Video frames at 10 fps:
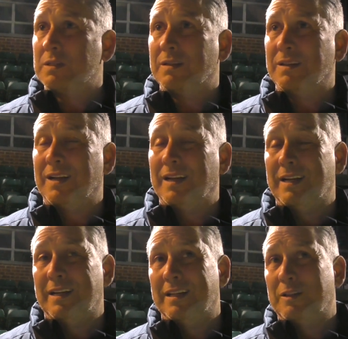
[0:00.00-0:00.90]

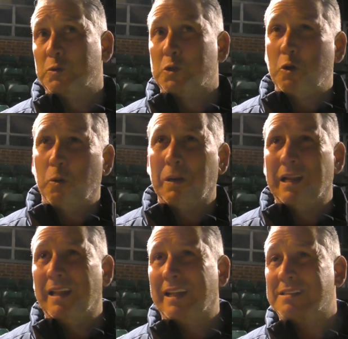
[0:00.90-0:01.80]
Uh, there was a couple of
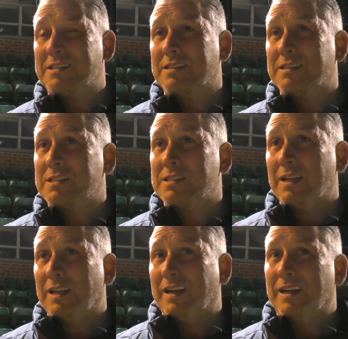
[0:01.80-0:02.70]
little incidents,
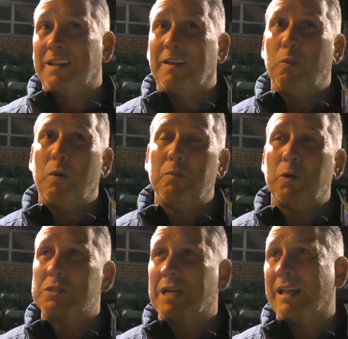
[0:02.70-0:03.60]
and I think one
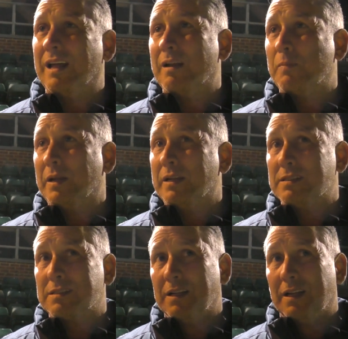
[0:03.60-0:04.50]
more tackle out of
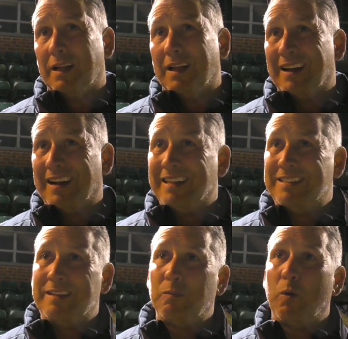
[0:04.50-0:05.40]
place. I
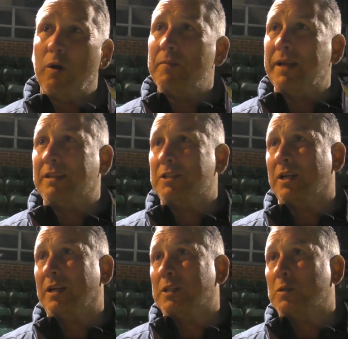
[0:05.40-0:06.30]
didn't want to make the
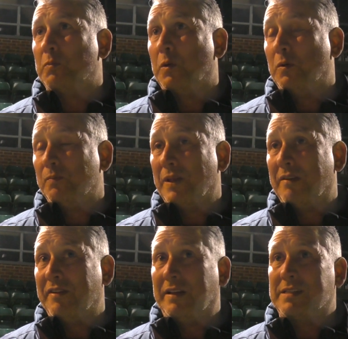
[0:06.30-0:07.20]
change, but I
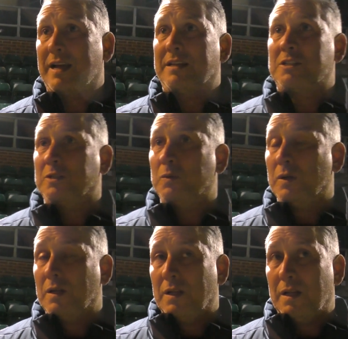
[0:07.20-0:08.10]
felt I had to.
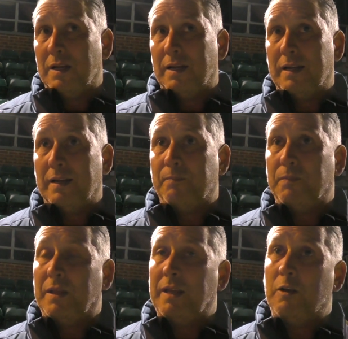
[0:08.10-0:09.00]

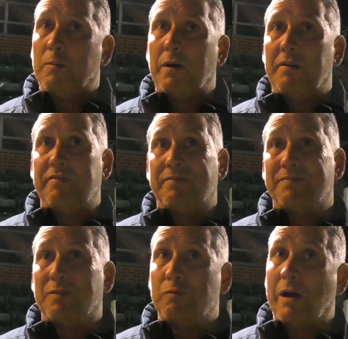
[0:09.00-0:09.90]
Um, he come off,
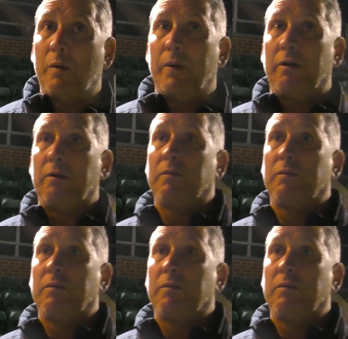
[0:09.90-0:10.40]
Rao went on.